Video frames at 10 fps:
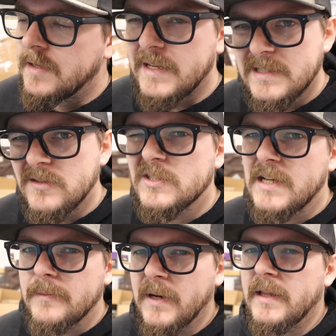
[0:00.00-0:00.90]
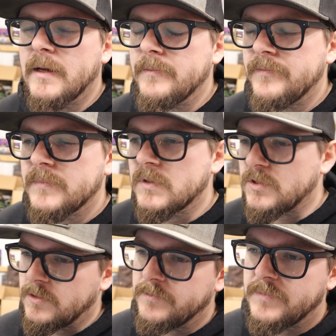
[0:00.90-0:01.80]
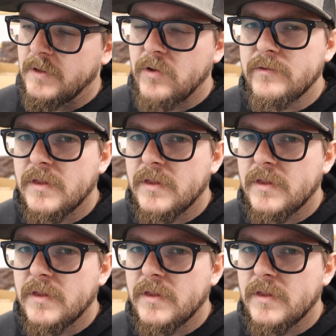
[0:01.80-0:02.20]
And I still stand by that. So if you have